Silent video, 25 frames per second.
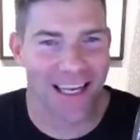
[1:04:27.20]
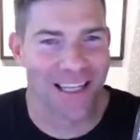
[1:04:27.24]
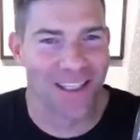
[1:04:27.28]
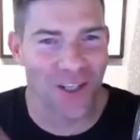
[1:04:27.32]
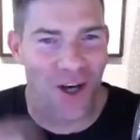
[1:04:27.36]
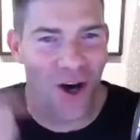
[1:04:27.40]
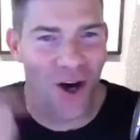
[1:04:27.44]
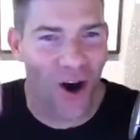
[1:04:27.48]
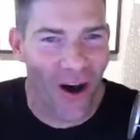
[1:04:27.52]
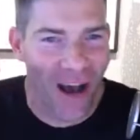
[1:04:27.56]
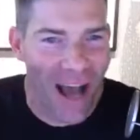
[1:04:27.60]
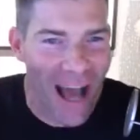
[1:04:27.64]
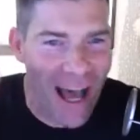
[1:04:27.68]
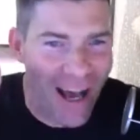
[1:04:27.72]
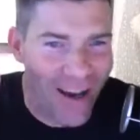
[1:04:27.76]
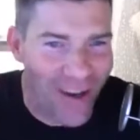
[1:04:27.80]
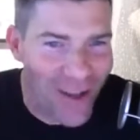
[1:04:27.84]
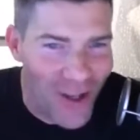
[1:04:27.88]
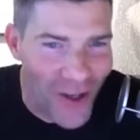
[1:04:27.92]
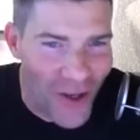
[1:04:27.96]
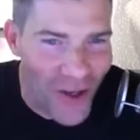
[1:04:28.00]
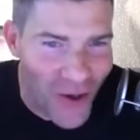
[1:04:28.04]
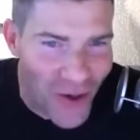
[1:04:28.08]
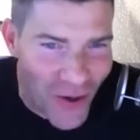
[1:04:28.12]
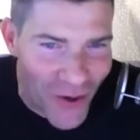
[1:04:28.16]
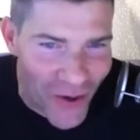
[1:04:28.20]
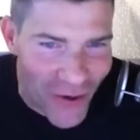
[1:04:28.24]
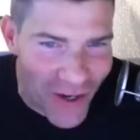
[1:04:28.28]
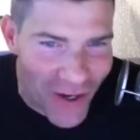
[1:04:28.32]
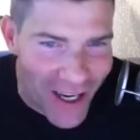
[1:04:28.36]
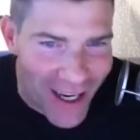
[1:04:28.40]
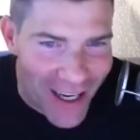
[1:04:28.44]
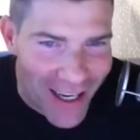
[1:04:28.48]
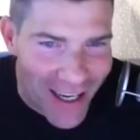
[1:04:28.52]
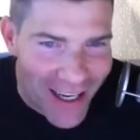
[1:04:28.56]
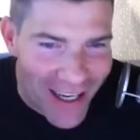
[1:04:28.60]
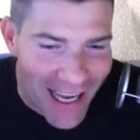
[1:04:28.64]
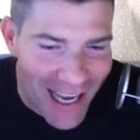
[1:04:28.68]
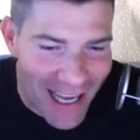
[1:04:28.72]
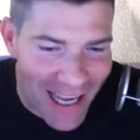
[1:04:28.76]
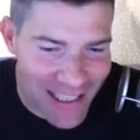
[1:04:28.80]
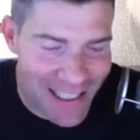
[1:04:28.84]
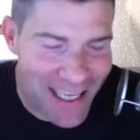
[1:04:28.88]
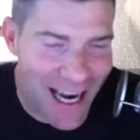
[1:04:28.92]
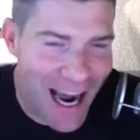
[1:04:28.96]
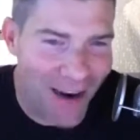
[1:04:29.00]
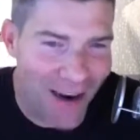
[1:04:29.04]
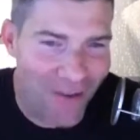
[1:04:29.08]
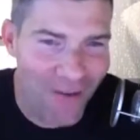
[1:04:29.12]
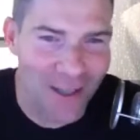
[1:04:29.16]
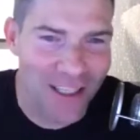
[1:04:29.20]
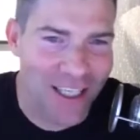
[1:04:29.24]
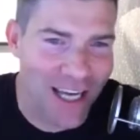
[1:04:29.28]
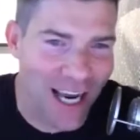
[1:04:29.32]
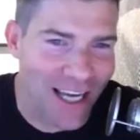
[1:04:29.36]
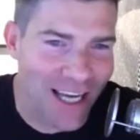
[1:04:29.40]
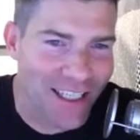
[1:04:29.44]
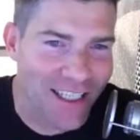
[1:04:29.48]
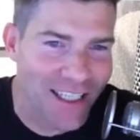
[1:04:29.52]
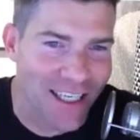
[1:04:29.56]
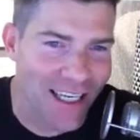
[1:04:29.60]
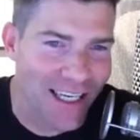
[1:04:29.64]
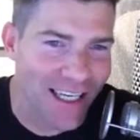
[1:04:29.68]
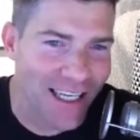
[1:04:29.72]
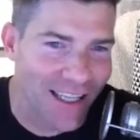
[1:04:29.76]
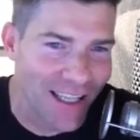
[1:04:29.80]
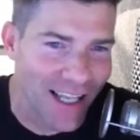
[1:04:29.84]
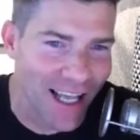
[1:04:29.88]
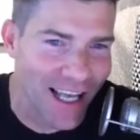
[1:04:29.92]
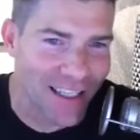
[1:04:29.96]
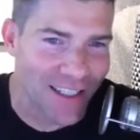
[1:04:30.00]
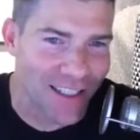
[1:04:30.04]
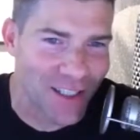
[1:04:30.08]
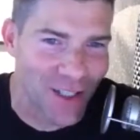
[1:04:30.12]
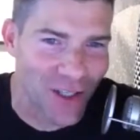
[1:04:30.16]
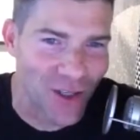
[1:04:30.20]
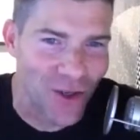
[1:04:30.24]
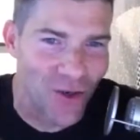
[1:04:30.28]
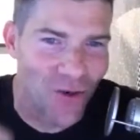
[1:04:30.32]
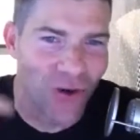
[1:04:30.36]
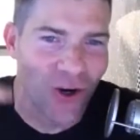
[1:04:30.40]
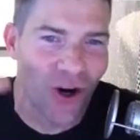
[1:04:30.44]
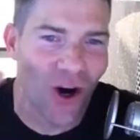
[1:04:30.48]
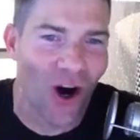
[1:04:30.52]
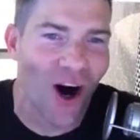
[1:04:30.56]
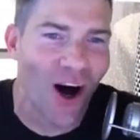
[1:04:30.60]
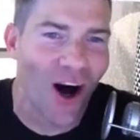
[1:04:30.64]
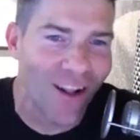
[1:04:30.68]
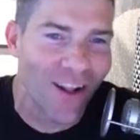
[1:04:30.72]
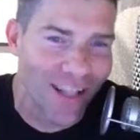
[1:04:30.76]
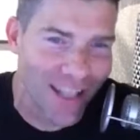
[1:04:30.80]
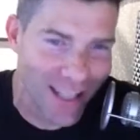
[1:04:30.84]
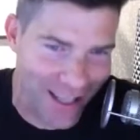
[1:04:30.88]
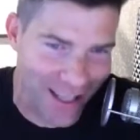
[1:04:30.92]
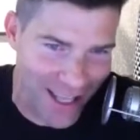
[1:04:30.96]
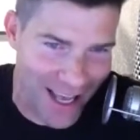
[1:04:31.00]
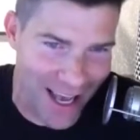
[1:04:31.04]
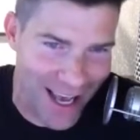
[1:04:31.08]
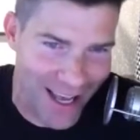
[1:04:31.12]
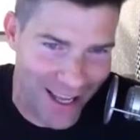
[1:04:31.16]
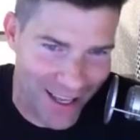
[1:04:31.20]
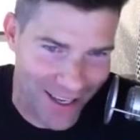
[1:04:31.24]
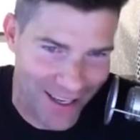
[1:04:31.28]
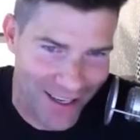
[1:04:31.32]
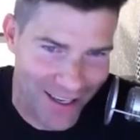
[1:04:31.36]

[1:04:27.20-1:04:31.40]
It's all how it's not rejection unless you call it that.